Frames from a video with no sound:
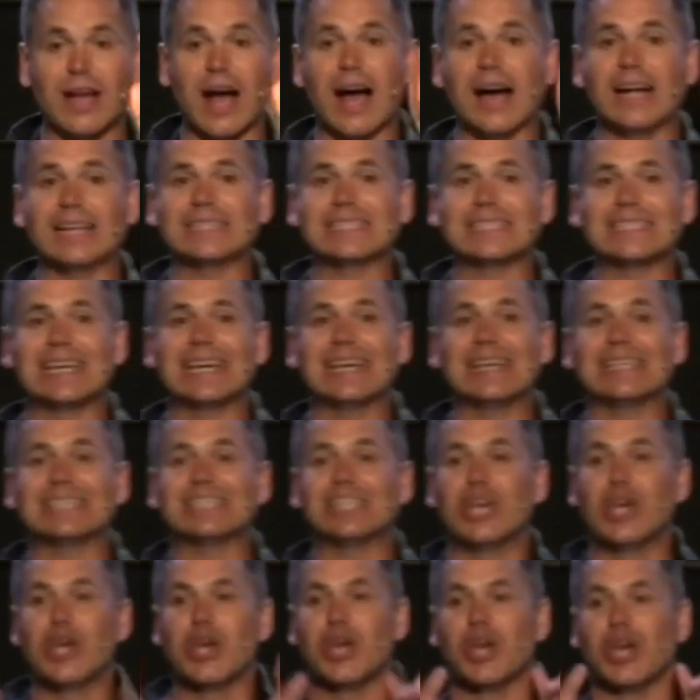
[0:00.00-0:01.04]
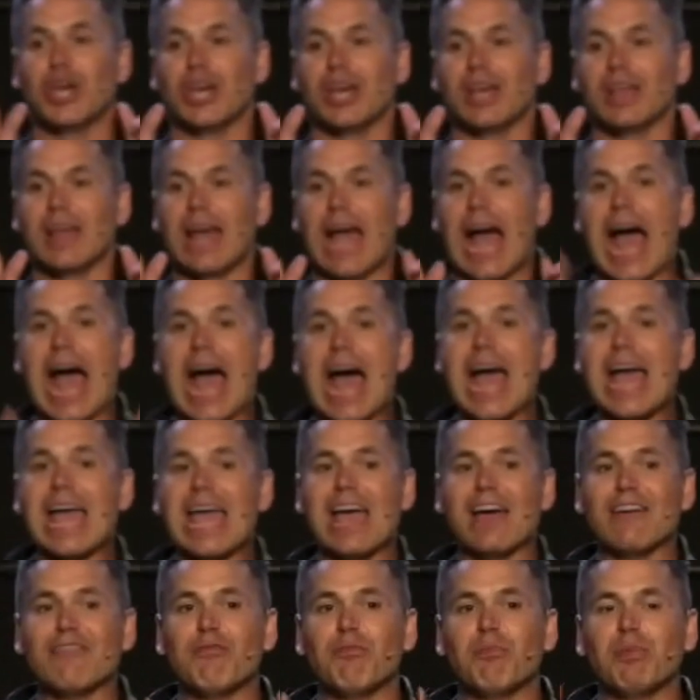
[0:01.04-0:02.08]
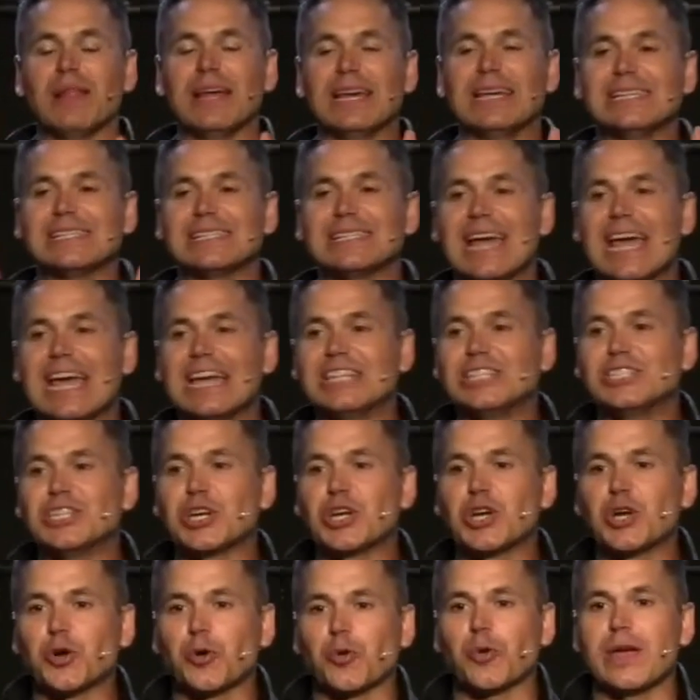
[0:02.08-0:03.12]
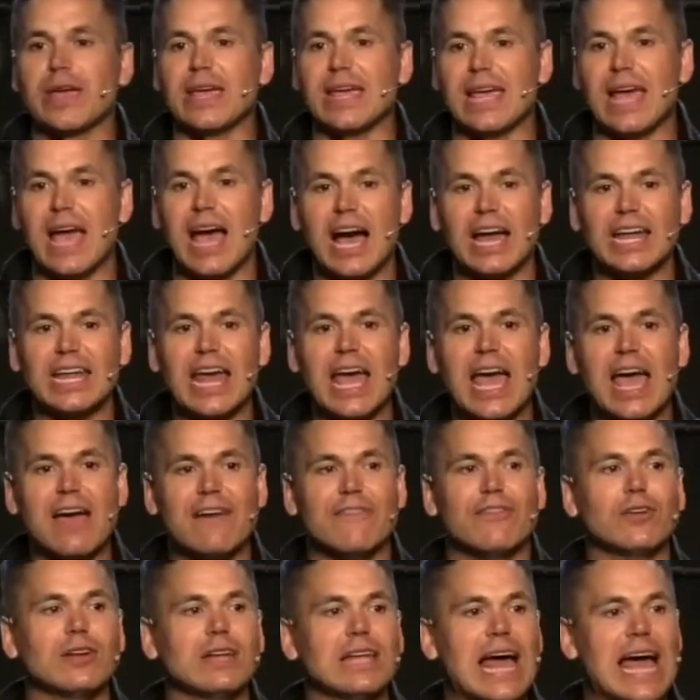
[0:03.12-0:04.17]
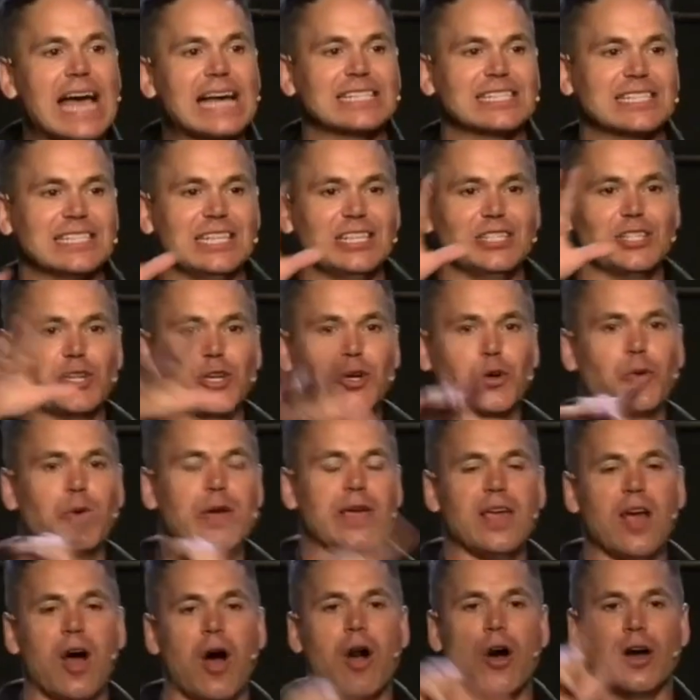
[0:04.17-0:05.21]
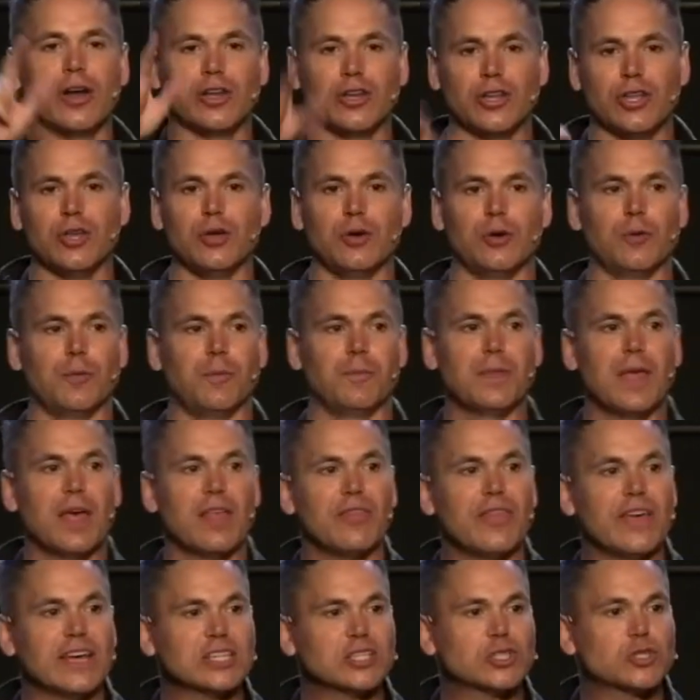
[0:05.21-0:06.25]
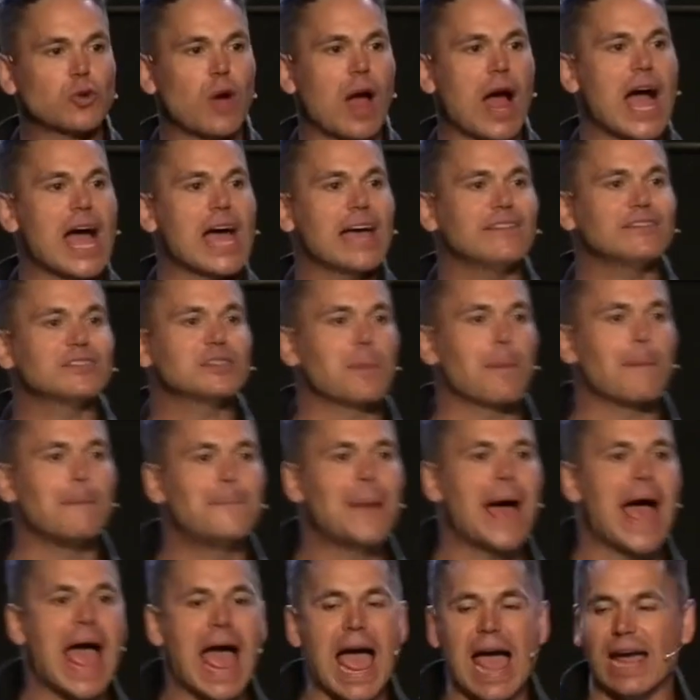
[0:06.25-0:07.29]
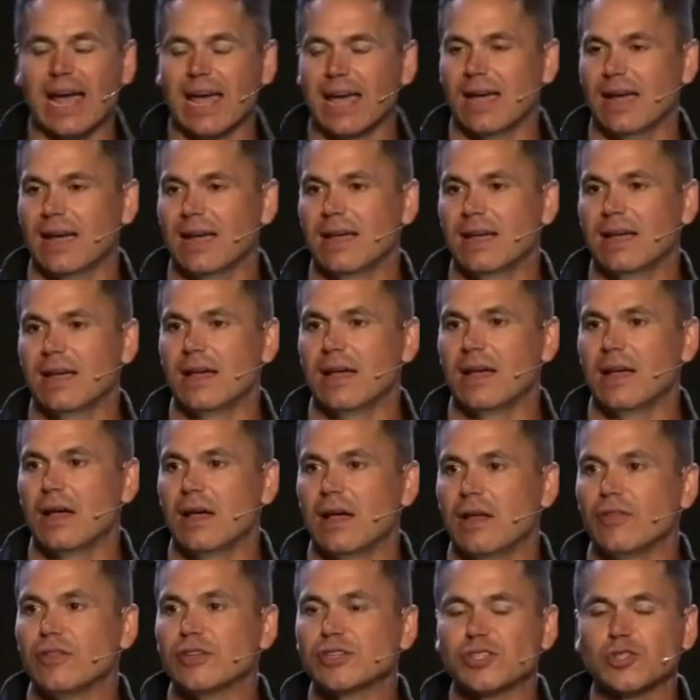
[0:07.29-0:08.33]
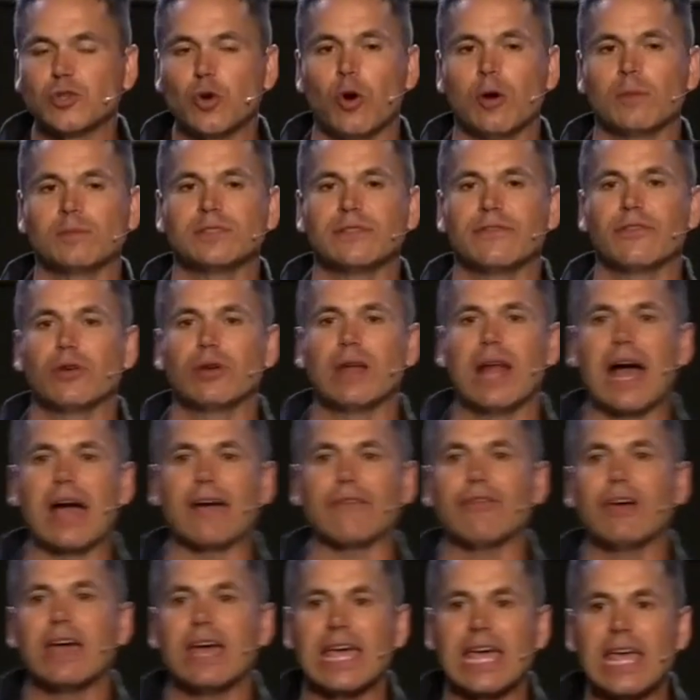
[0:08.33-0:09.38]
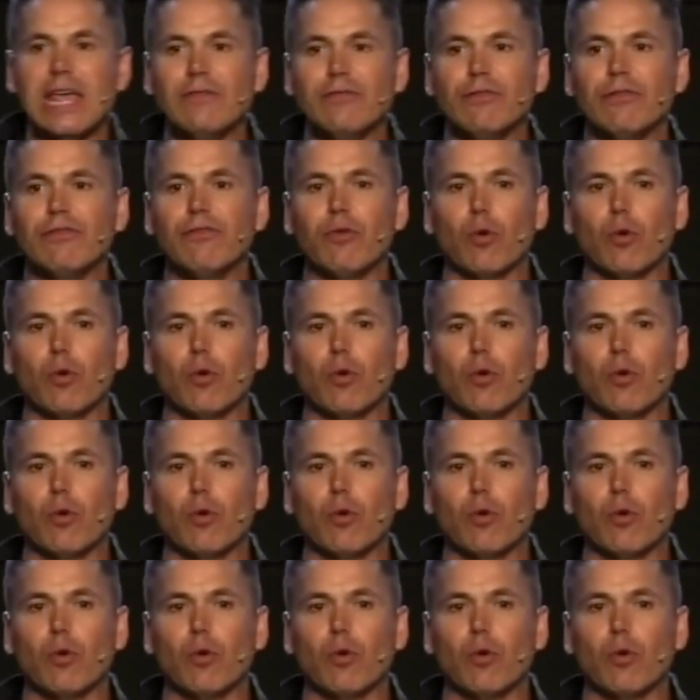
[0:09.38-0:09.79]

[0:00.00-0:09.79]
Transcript: God says, I have placed a decree, an everlasting decree on you that drives back the storms of your life, evil